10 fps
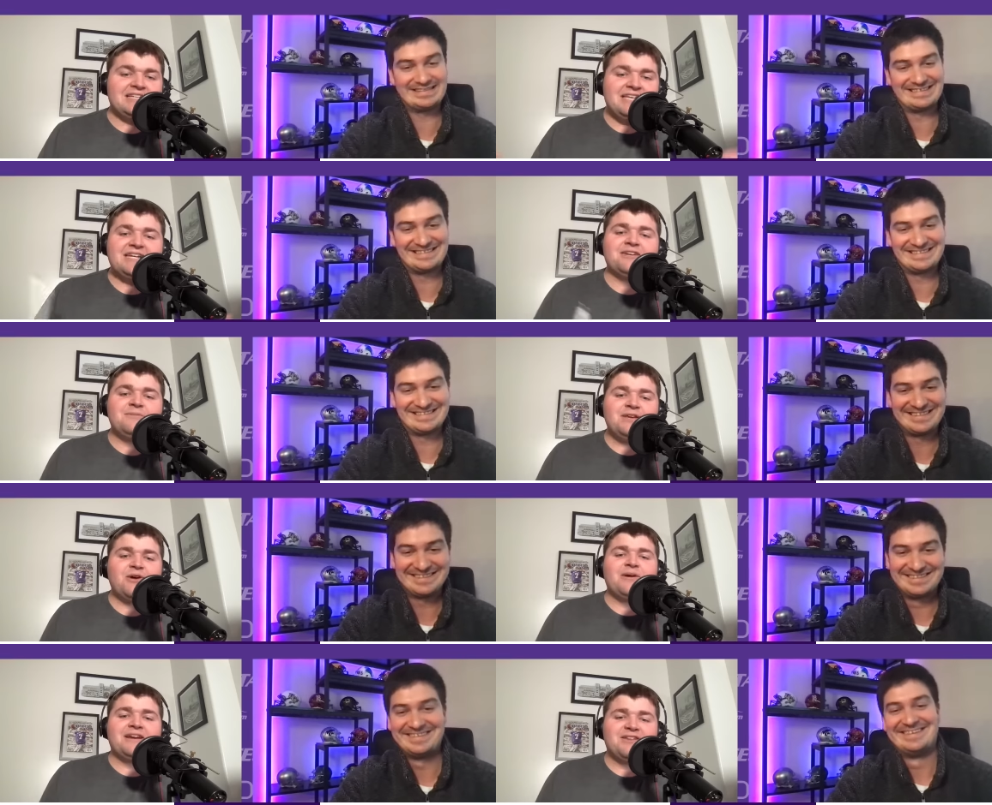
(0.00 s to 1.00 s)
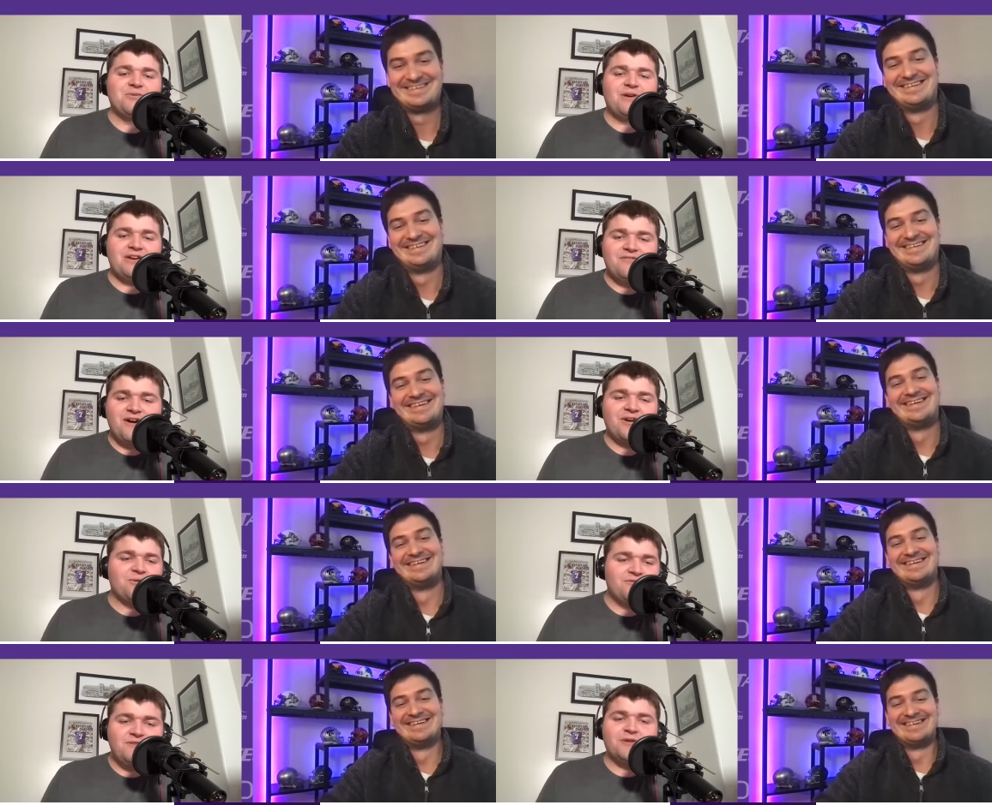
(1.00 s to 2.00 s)
Speaker 1: he going to be going into the Ring of Honor
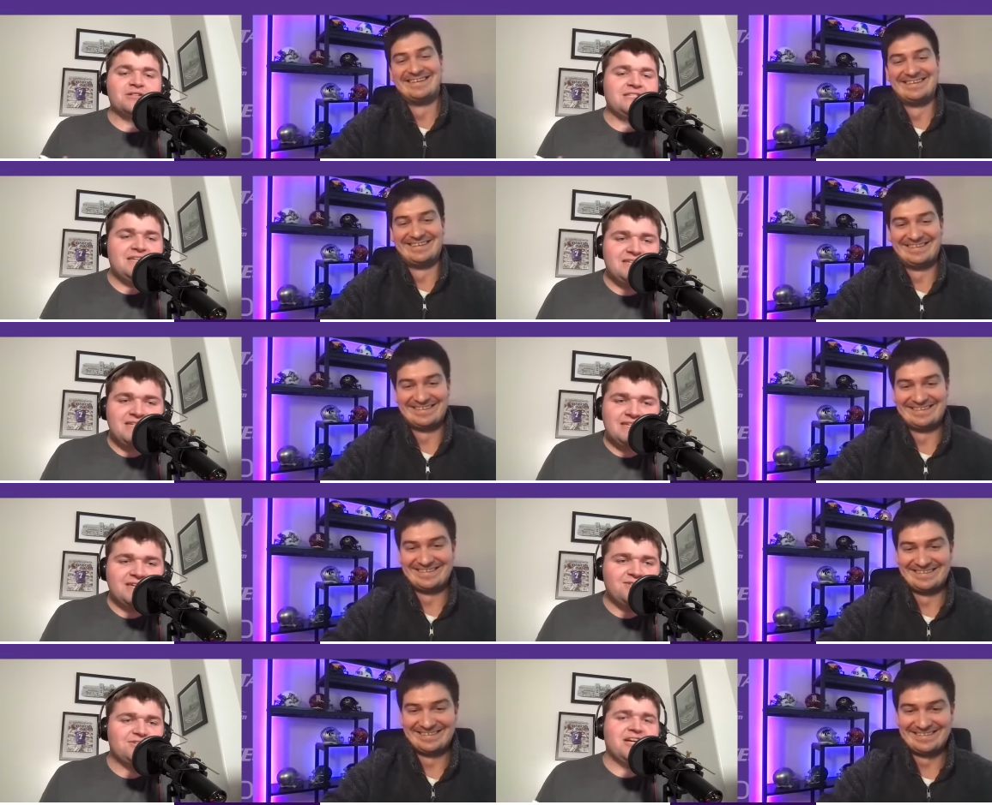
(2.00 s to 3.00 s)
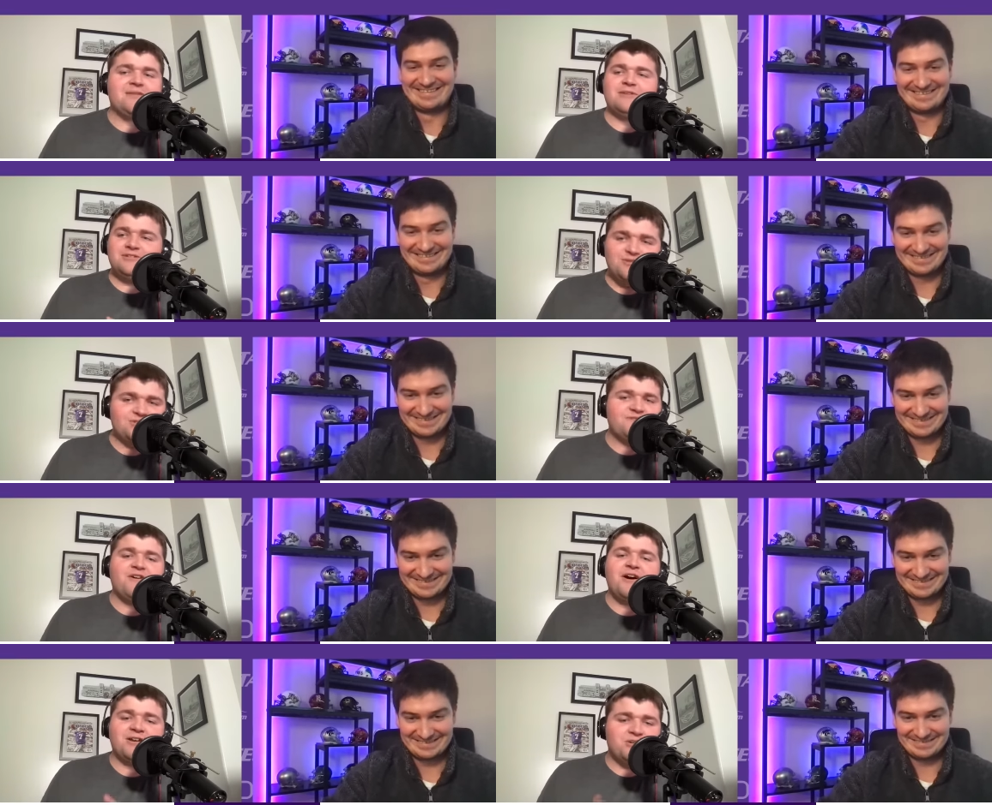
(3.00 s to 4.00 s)
with Felix Anyadika, Uzama, Deuce
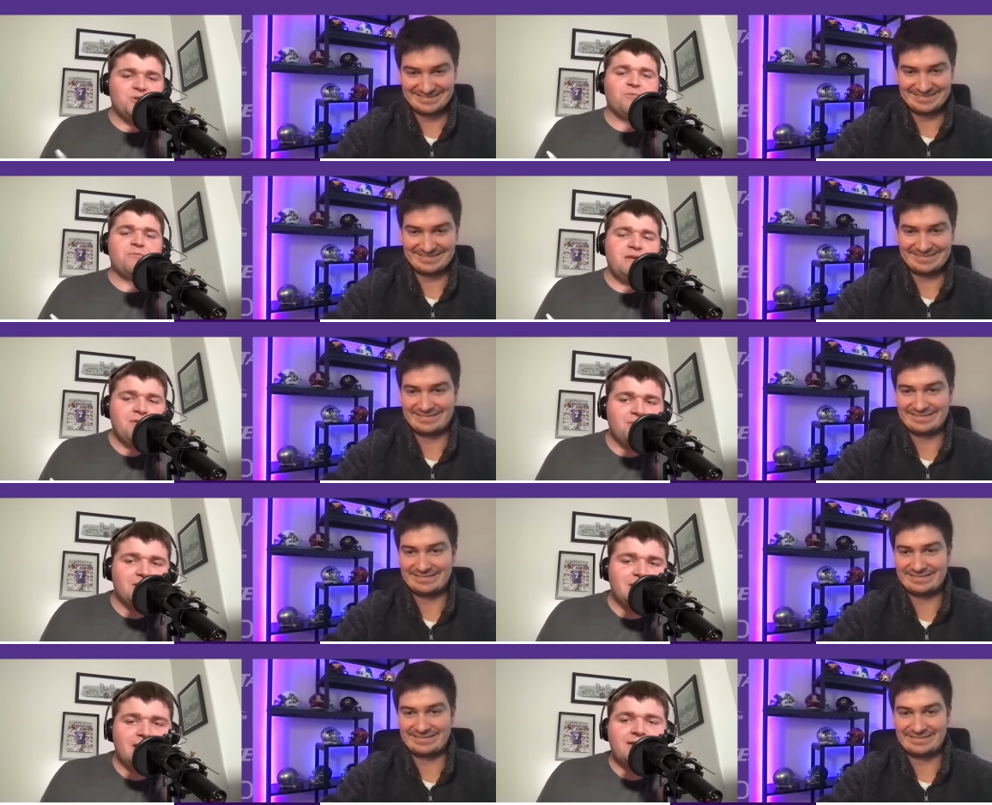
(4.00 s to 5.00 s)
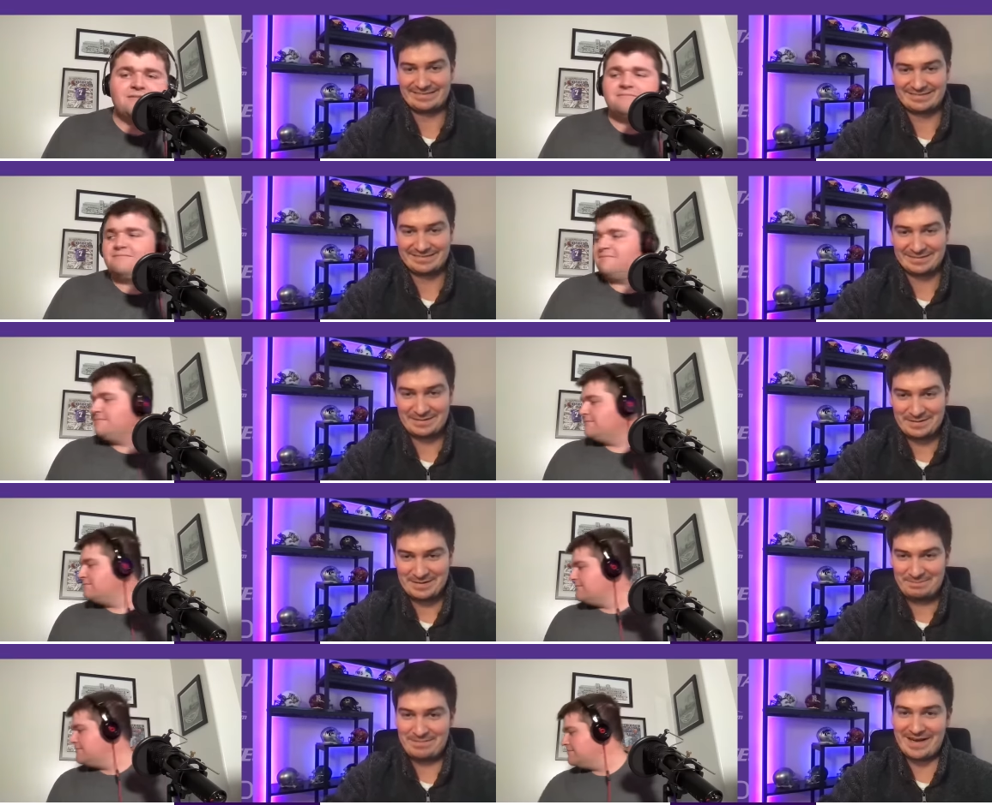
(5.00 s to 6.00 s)
Vaughn, and Cooper Beebe one day?
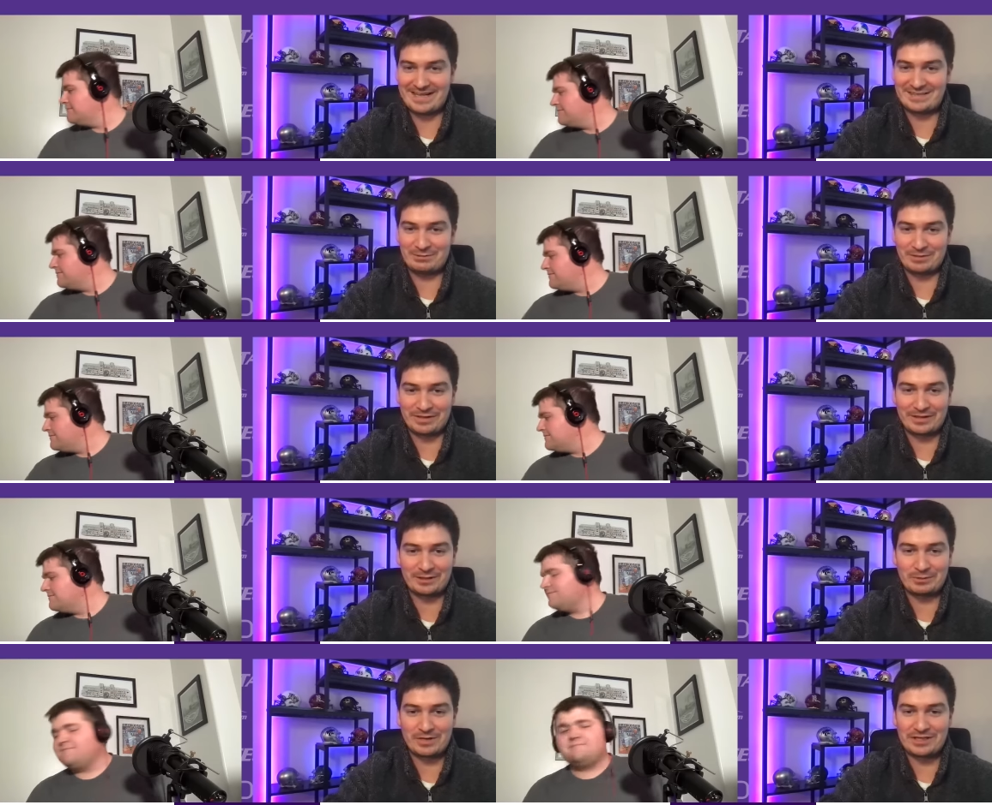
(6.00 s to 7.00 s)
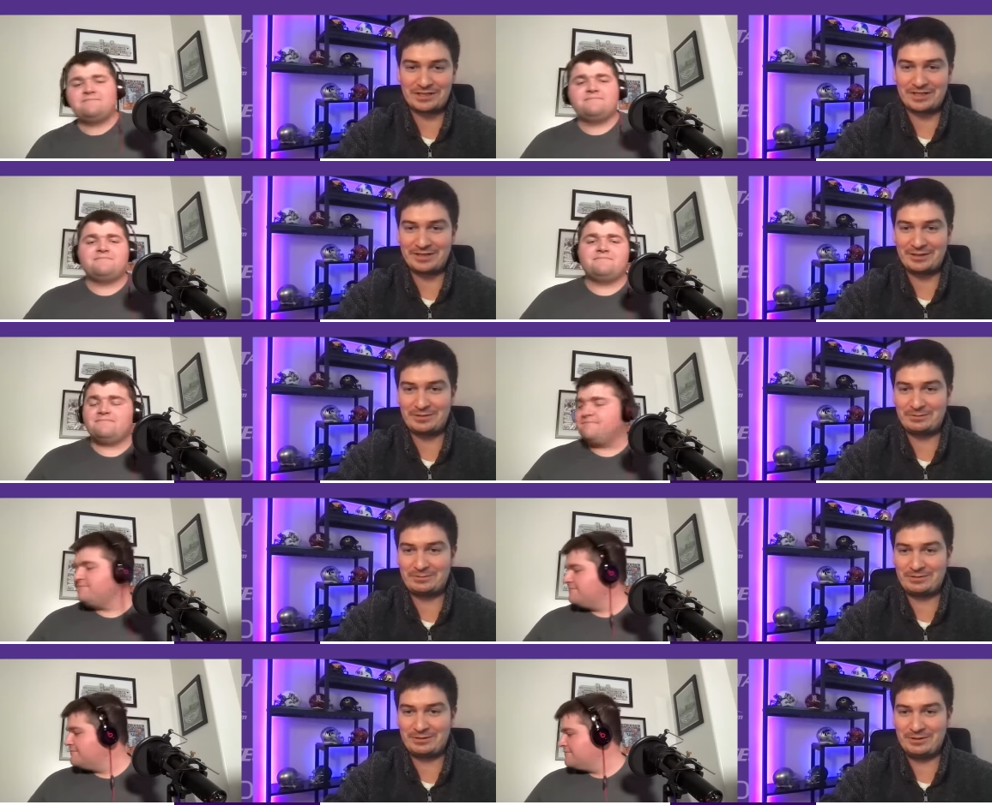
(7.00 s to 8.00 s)
Speaker 2: Man, that's a really good question.
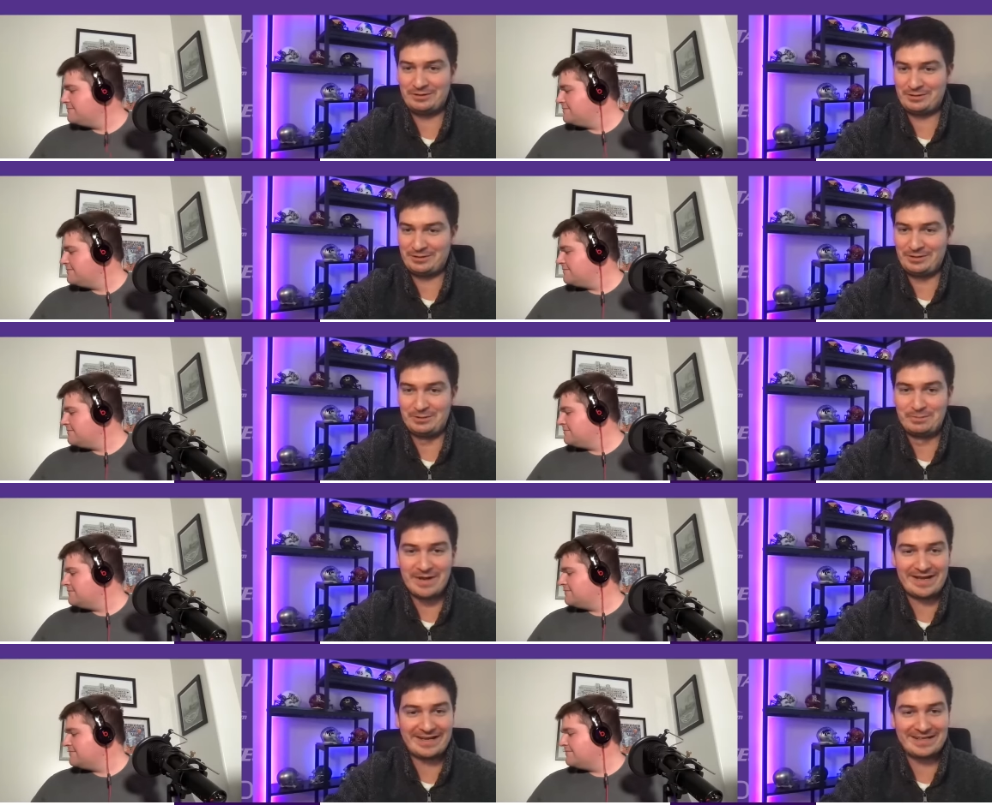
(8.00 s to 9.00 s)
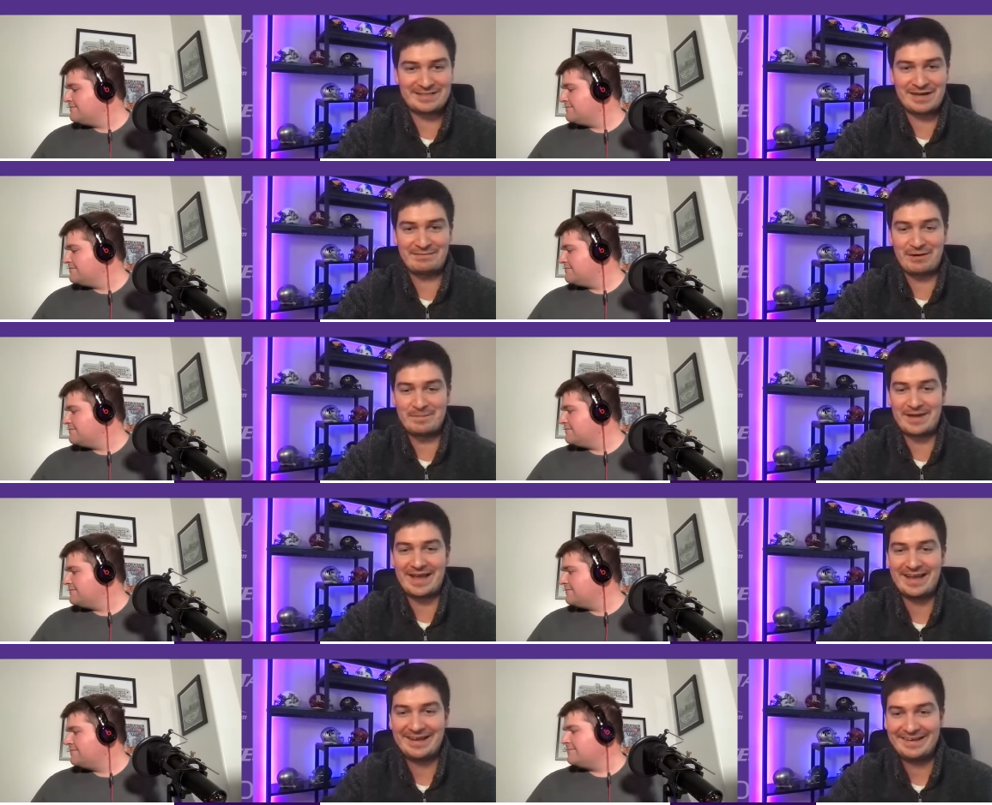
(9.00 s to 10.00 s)
You're making it tough on
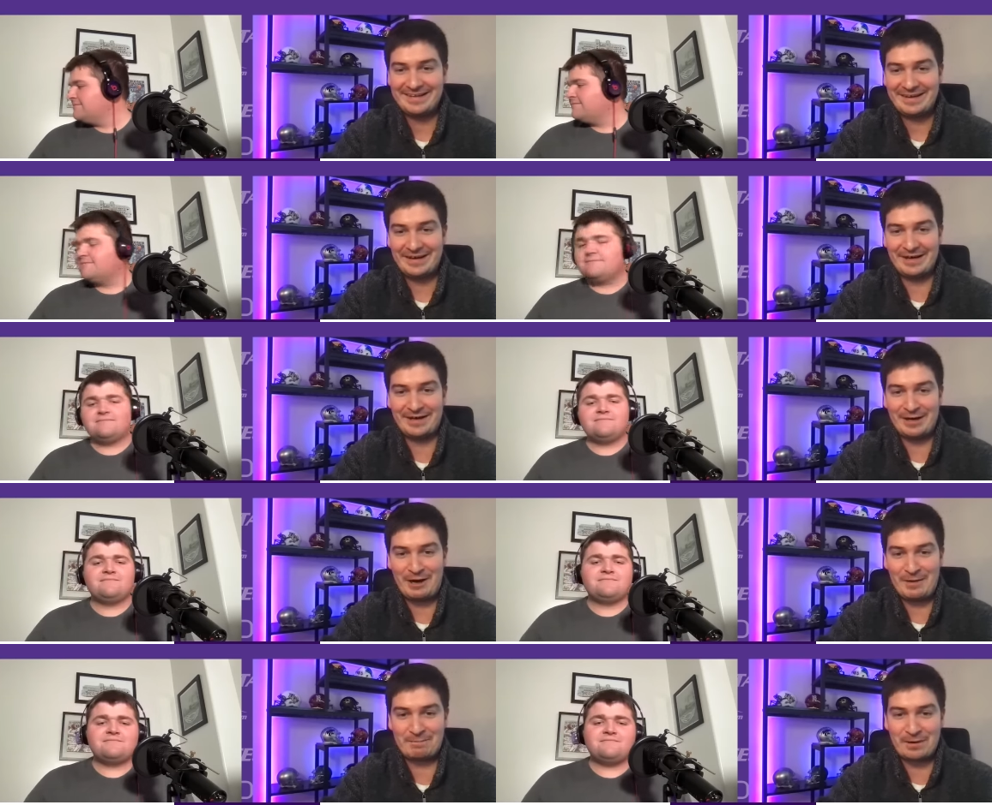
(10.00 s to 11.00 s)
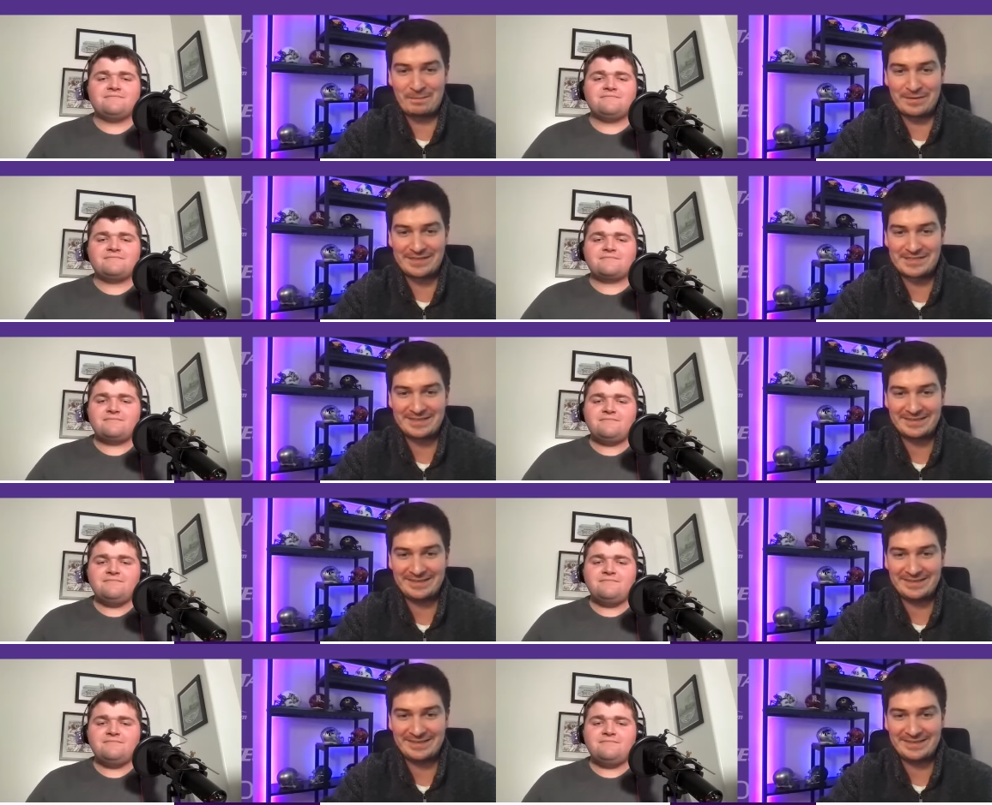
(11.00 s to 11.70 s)
me on purpose.